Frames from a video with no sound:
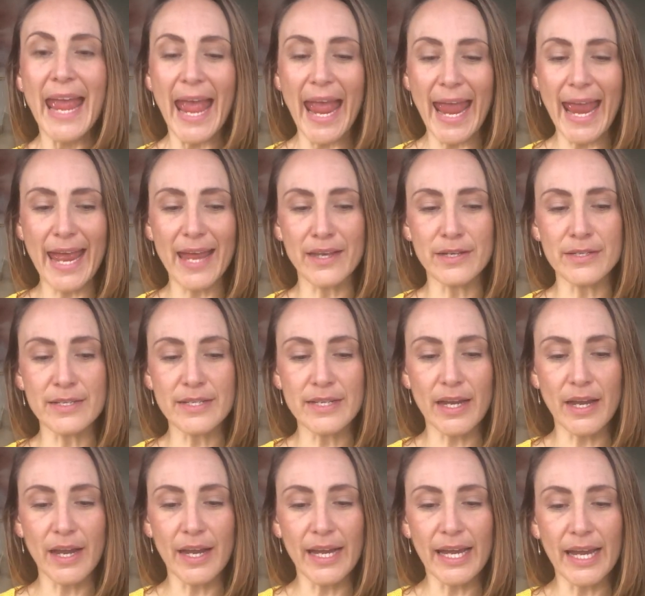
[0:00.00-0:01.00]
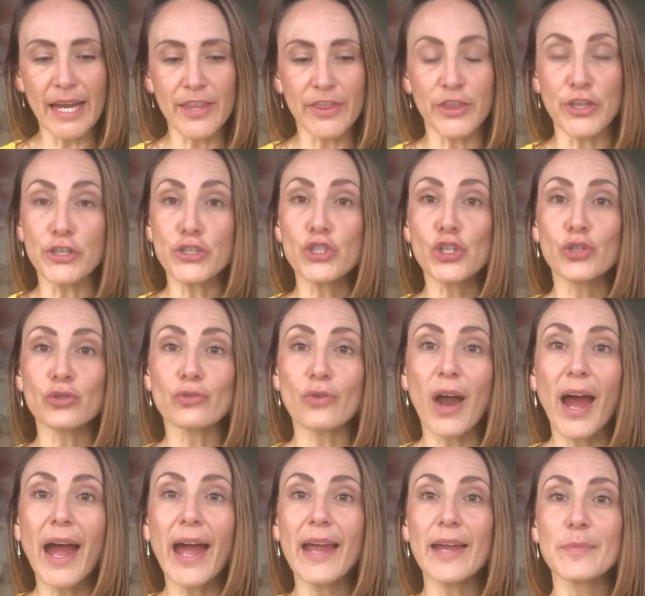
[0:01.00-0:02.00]
And the
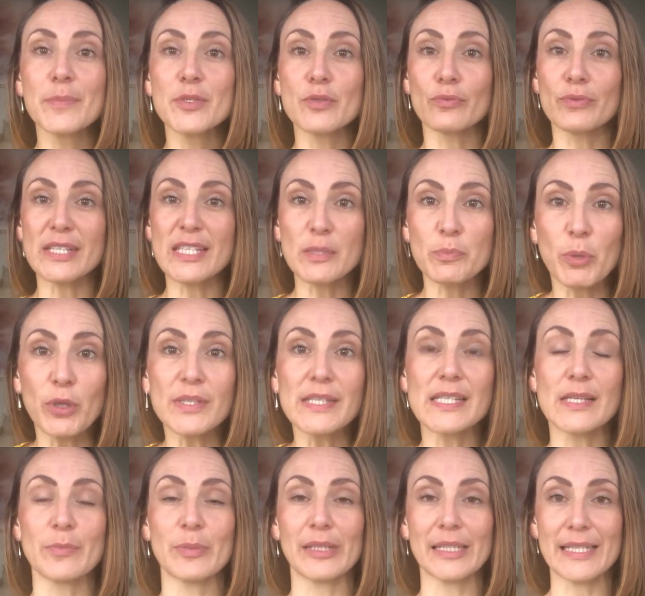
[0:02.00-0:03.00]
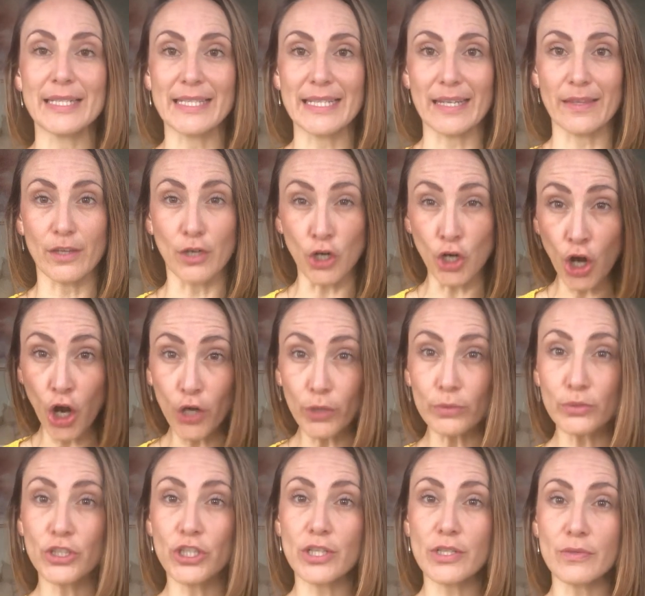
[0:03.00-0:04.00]
tribe's responsibility, the
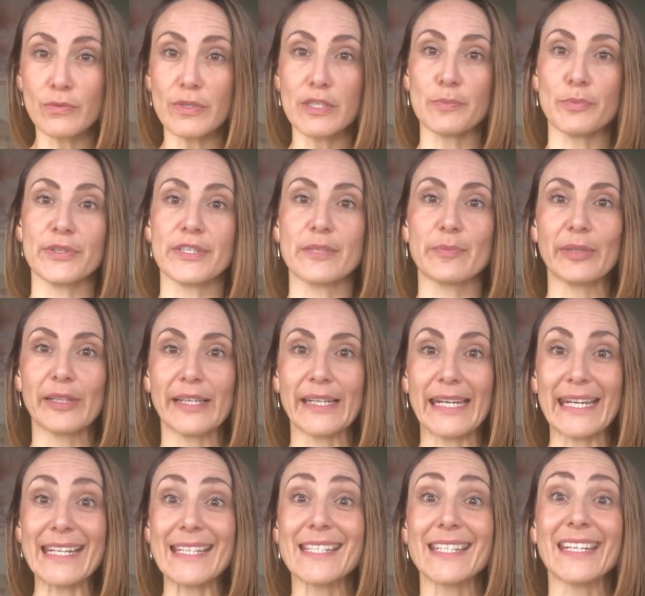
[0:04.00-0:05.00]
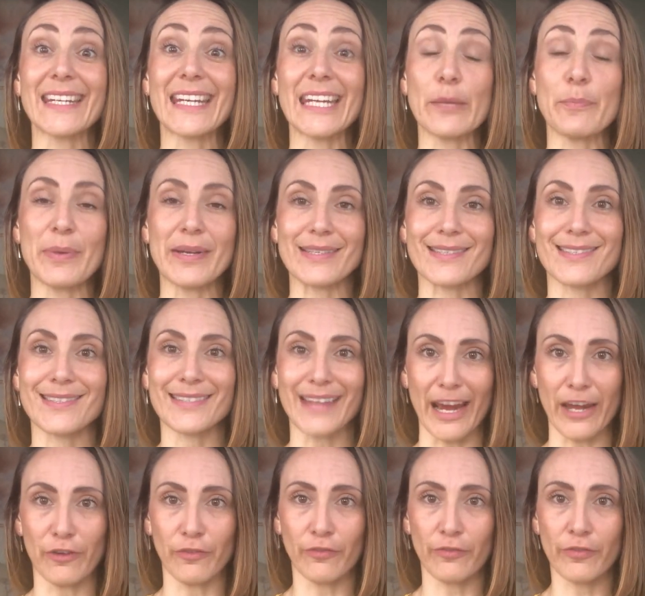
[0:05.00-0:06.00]
culture's responsibility, is to keep us
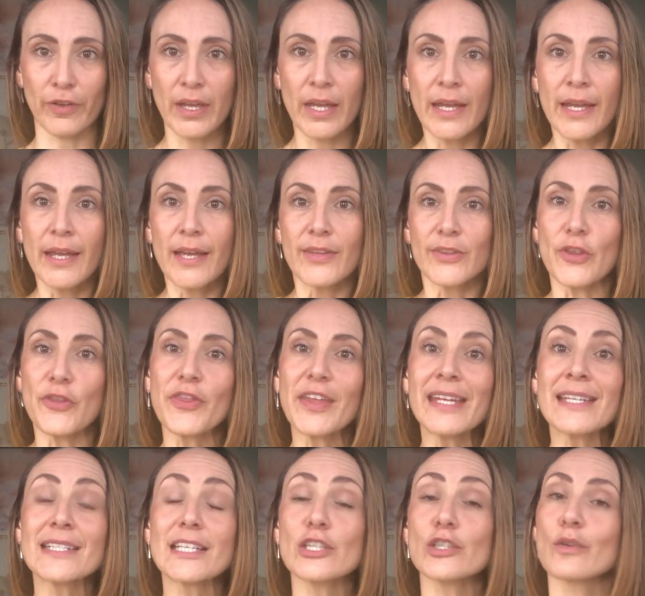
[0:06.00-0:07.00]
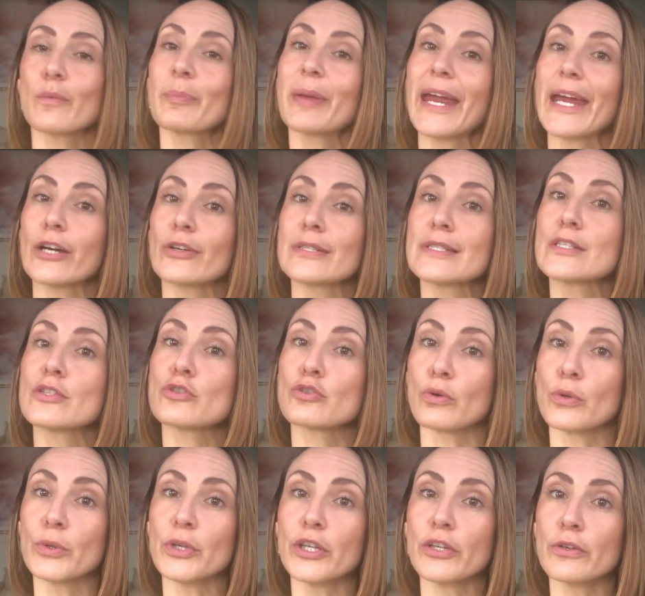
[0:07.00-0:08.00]
safe. The things that your parents
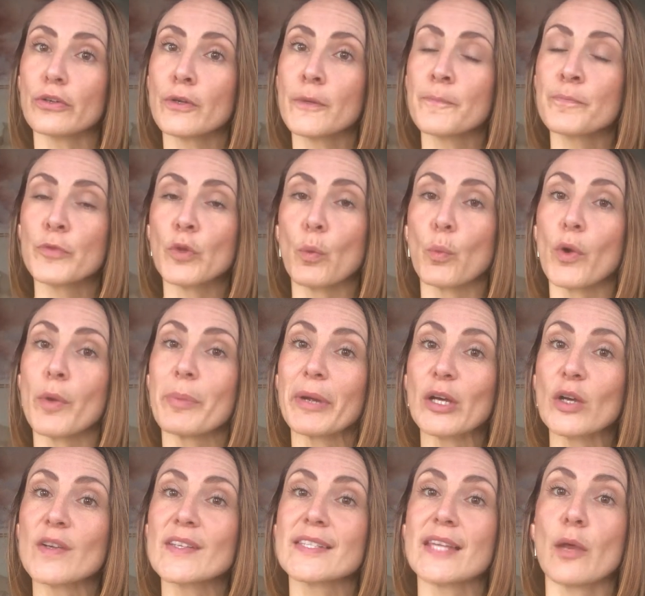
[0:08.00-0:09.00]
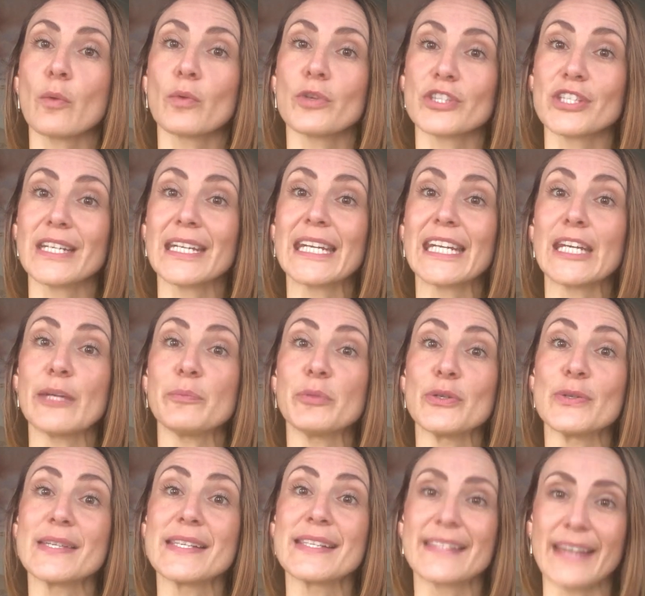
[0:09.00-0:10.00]
taught you were because they wanted to keep
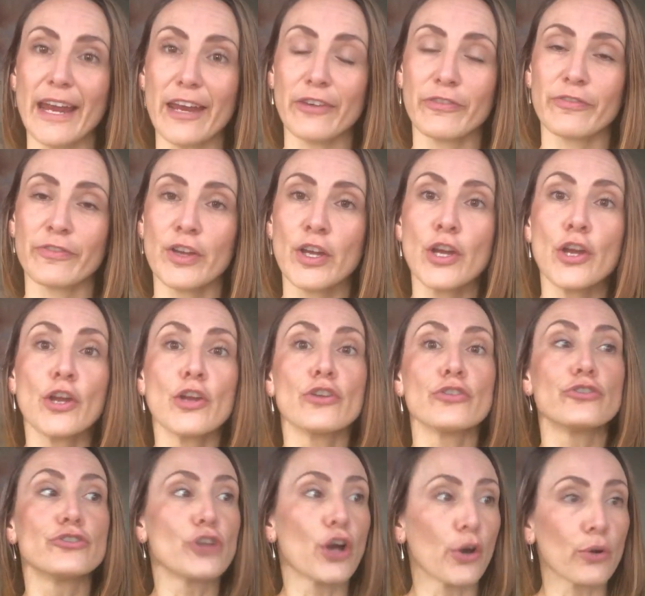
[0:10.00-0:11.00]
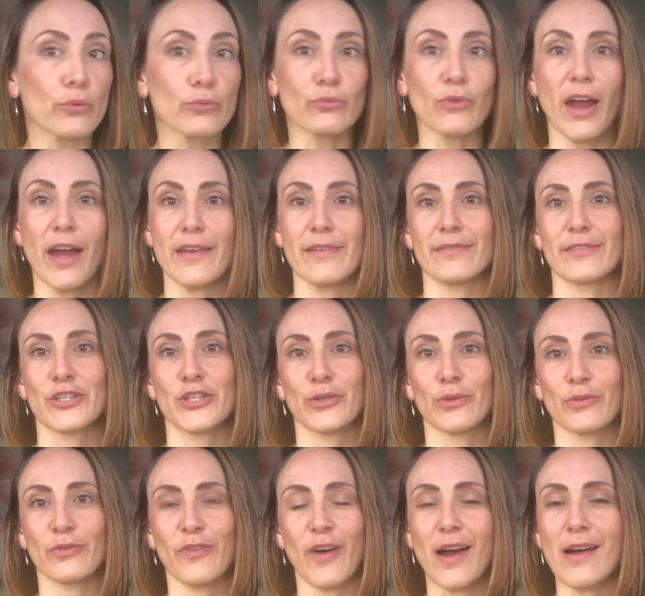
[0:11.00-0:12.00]
you safe. Don't run
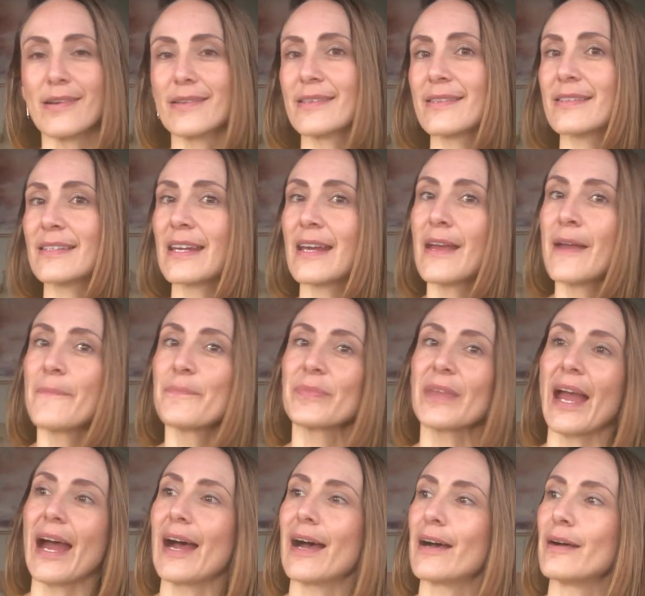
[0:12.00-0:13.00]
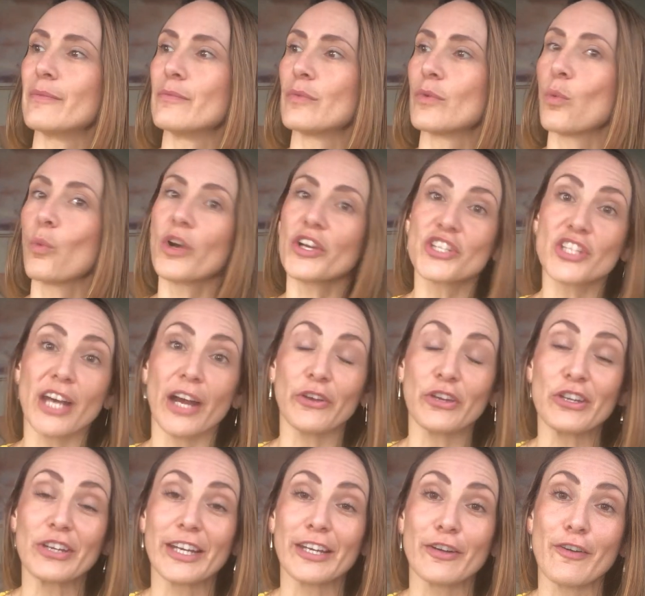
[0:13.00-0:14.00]
too fast. Watch out,
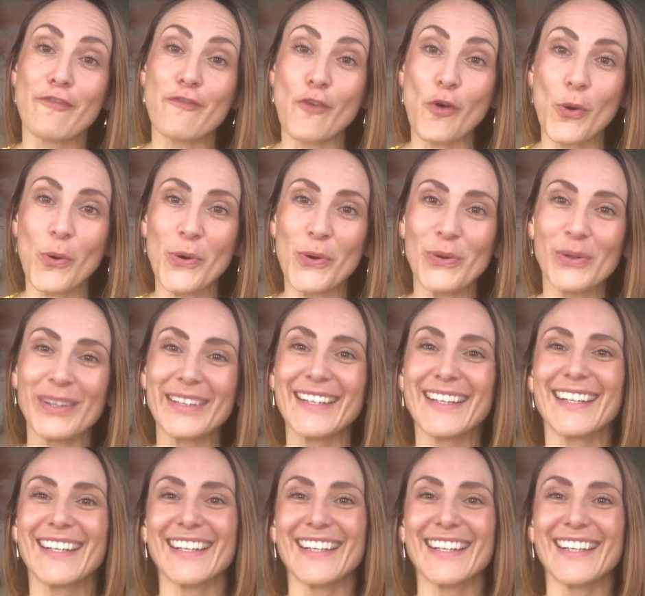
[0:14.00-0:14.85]
you're gonna fall.